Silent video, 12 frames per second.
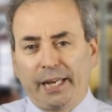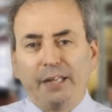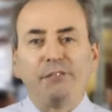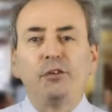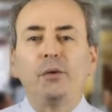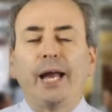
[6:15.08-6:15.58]

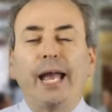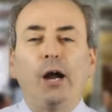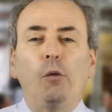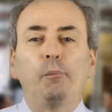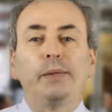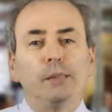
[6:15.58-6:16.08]
If you
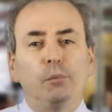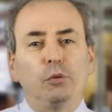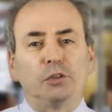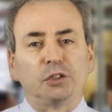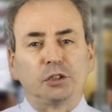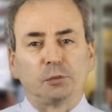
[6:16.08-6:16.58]
help people
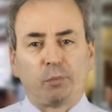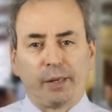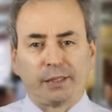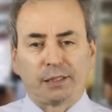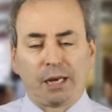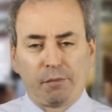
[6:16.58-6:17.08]
to
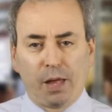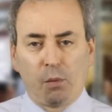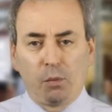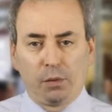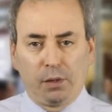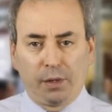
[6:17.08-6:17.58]
split up their
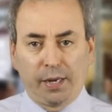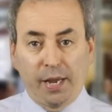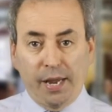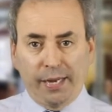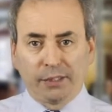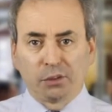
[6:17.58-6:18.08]
work
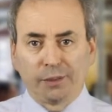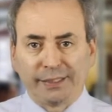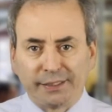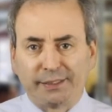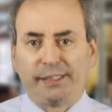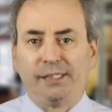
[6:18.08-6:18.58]
into a
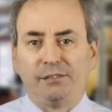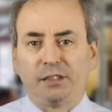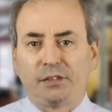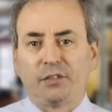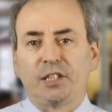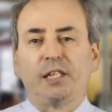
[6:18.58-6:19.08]

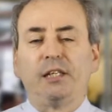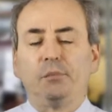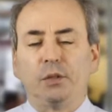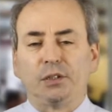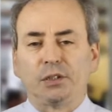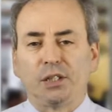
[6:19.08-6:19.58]
series of
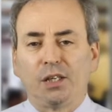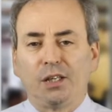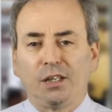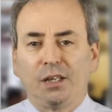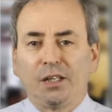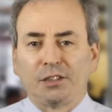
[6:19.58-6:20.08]
achievements
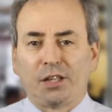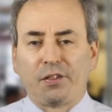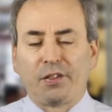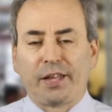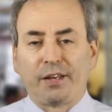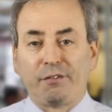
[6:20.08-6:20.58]
so
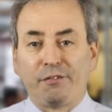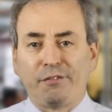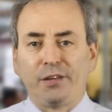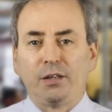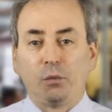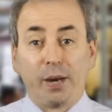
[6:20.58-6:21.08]
that they can
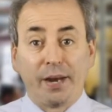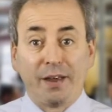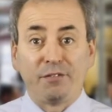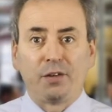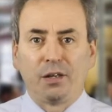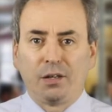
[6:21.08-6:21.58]
feel
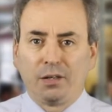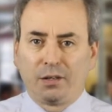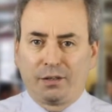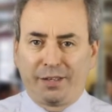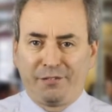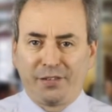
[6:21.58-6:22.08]
whenever
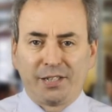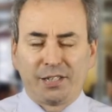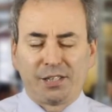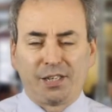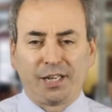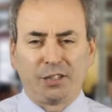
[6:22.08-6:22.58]
they finish
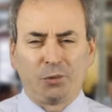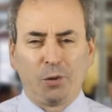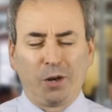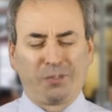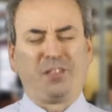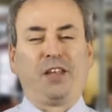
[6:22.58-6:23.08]
a day's
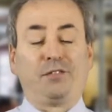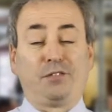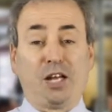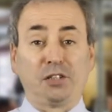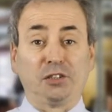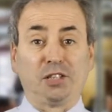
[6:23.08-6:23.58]
work that they've
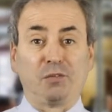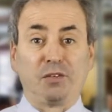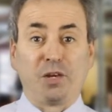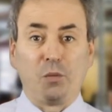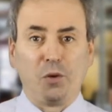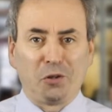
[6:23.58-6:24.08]
done
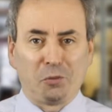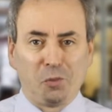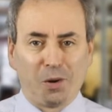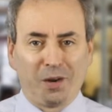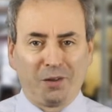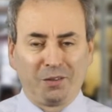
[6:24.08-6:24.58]
something
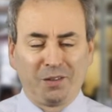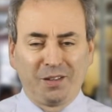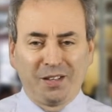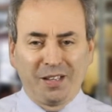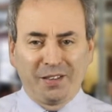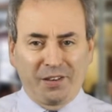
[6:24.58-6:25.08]
worthwhile,
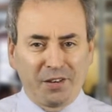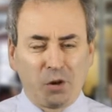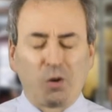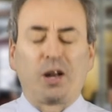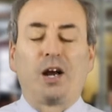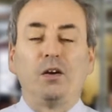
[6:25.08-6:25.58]
then
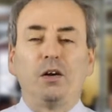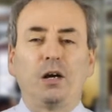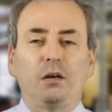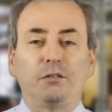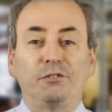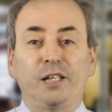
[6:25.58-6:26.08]
they'll go
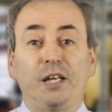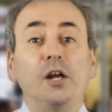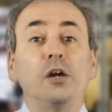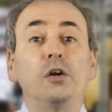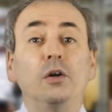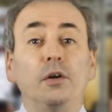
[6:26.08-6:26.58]
home
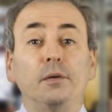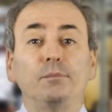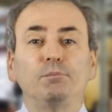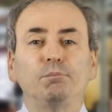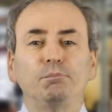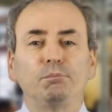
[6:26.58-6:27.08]
feeling good.
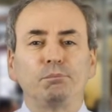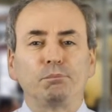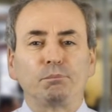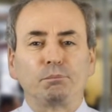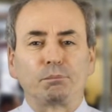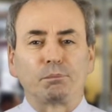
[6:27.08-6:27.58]

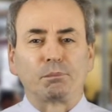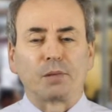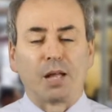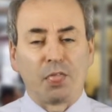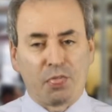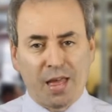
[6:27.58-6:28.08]

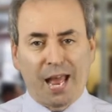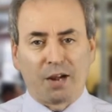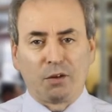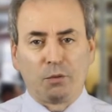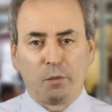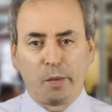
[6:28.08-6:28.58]
And that
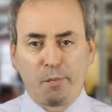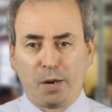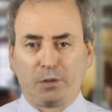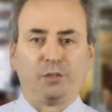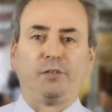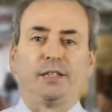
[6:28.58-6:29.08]
will be
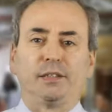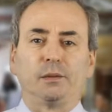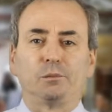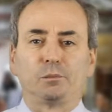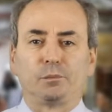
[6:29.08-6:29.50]
motivating.